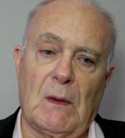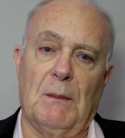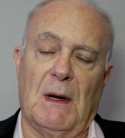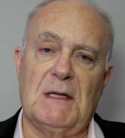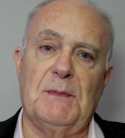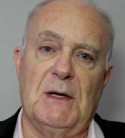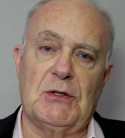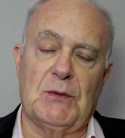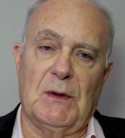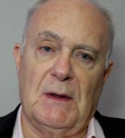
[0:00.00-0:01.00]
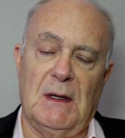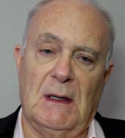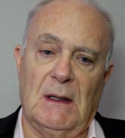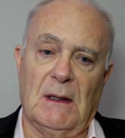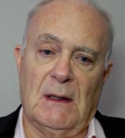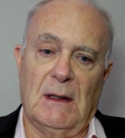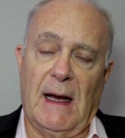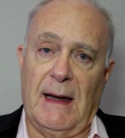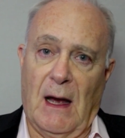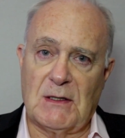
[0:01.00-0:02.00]
my speech with the
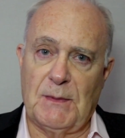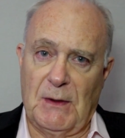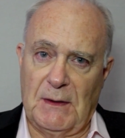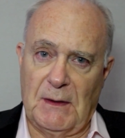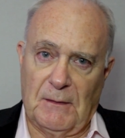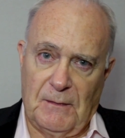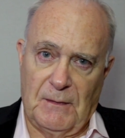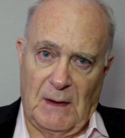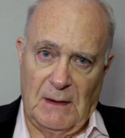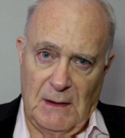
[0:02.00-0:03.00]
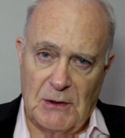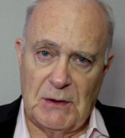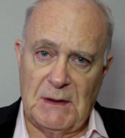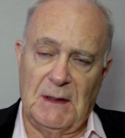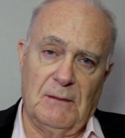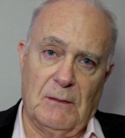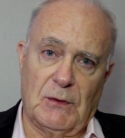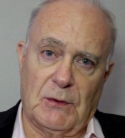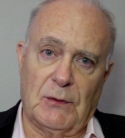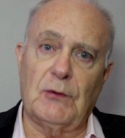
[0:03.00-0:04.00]
announcement of an initiative,
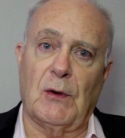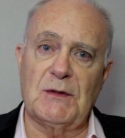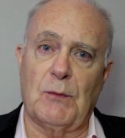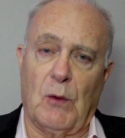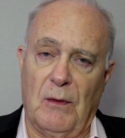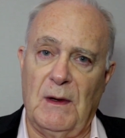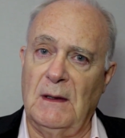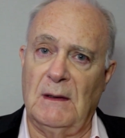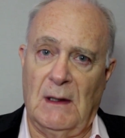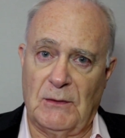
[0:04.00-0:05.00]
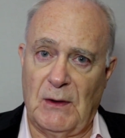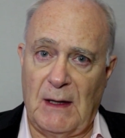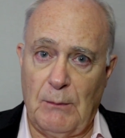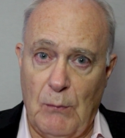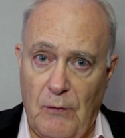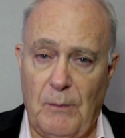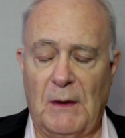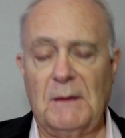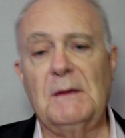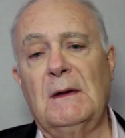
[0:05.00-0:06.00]
the Trustworthy Internet
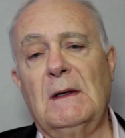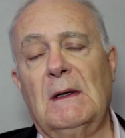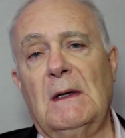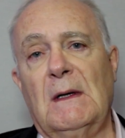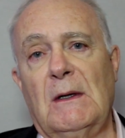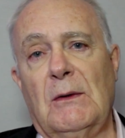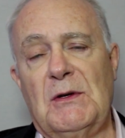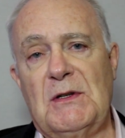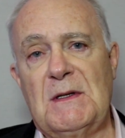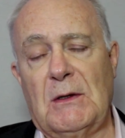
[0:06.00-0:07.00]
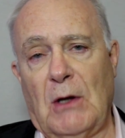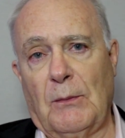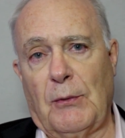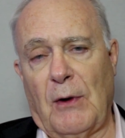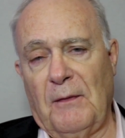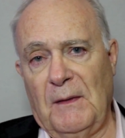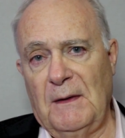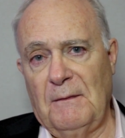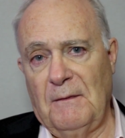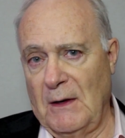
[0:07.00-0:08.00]
Movement, which is a
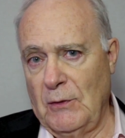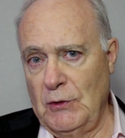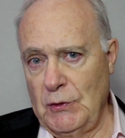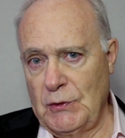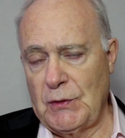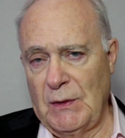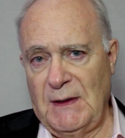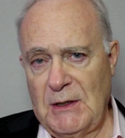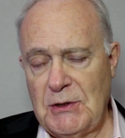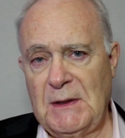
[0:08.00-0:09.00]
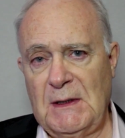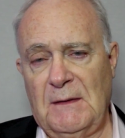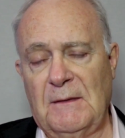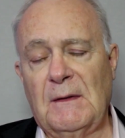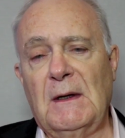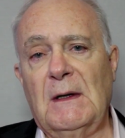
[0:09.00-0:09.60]
non-profit, vendor-neutral initiative